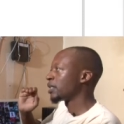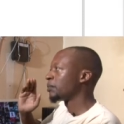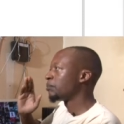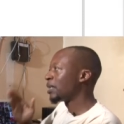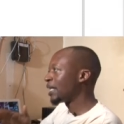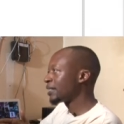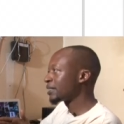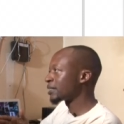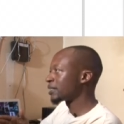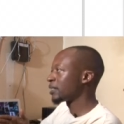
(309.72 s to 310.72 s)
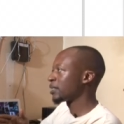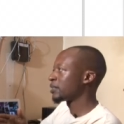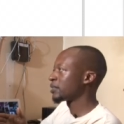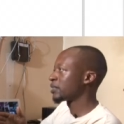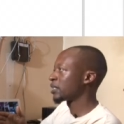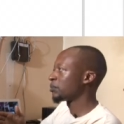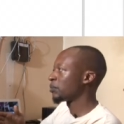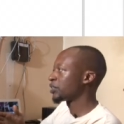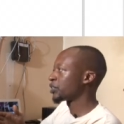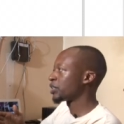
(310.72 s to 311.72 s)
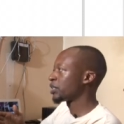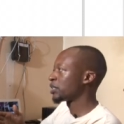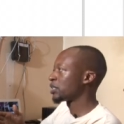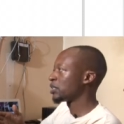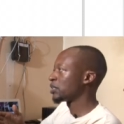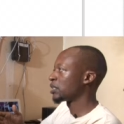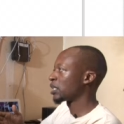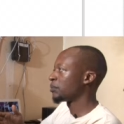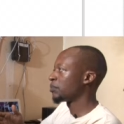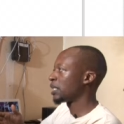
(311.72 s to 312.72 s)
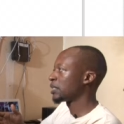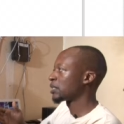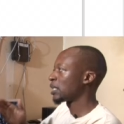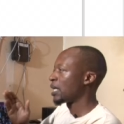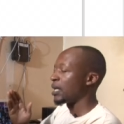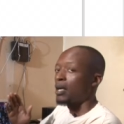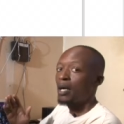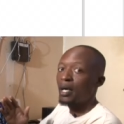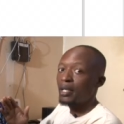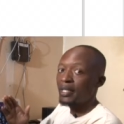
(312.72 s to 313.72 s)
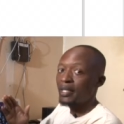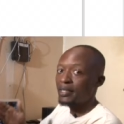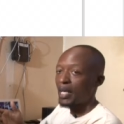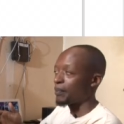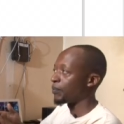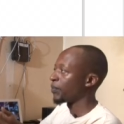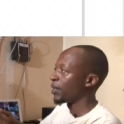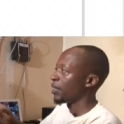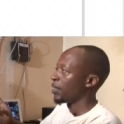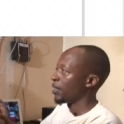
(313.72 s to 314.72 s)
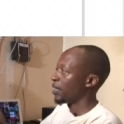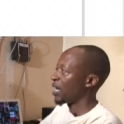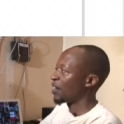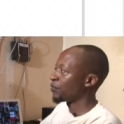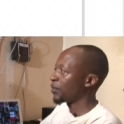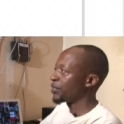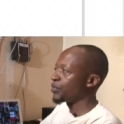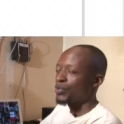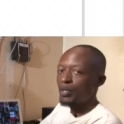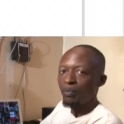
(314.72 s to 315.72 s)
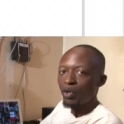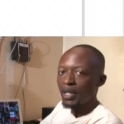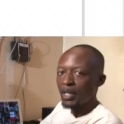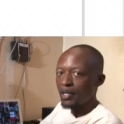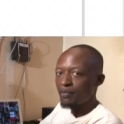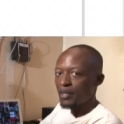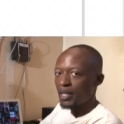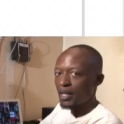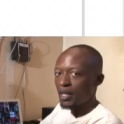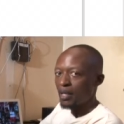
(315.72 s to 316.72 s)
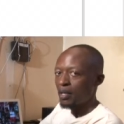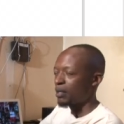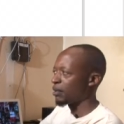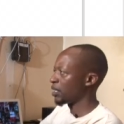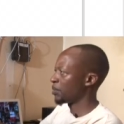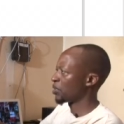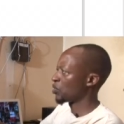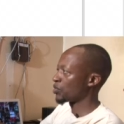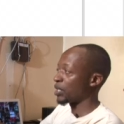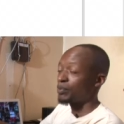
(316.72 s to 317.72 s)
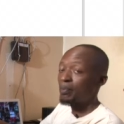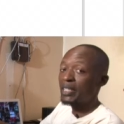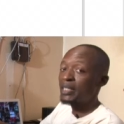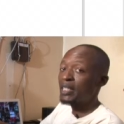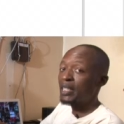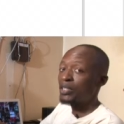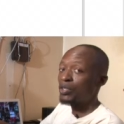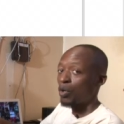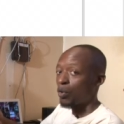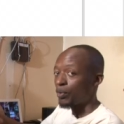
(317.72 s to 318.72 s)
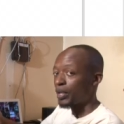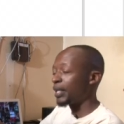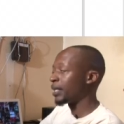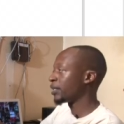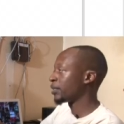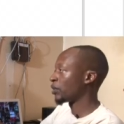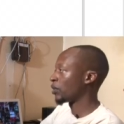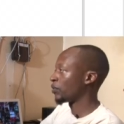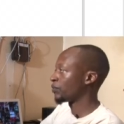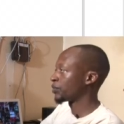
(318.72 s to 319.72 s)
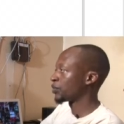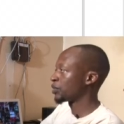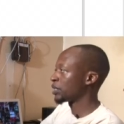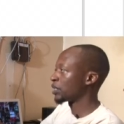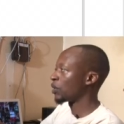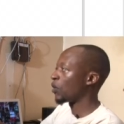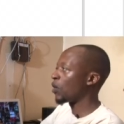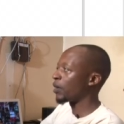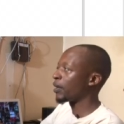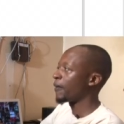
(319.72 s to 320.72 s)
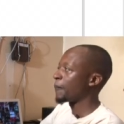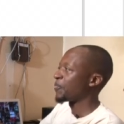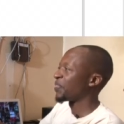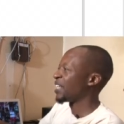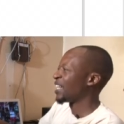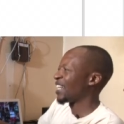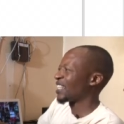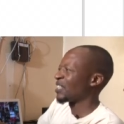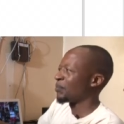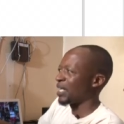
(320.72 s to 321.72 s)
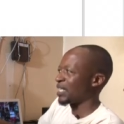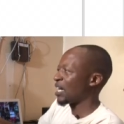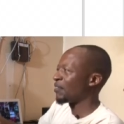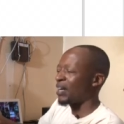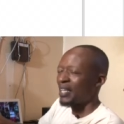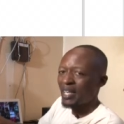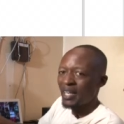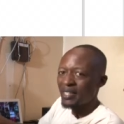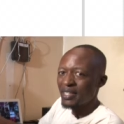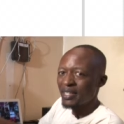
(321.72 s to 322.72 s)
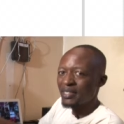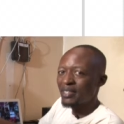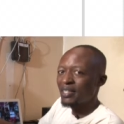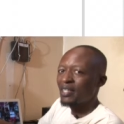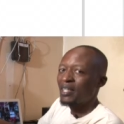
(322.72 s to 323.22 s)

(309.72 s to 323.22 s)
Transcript: the place that it's taking place, your scene is taking place, and the time. Avoid using morning, evening, because that might change on the day of shooting, or the director might have other ideas.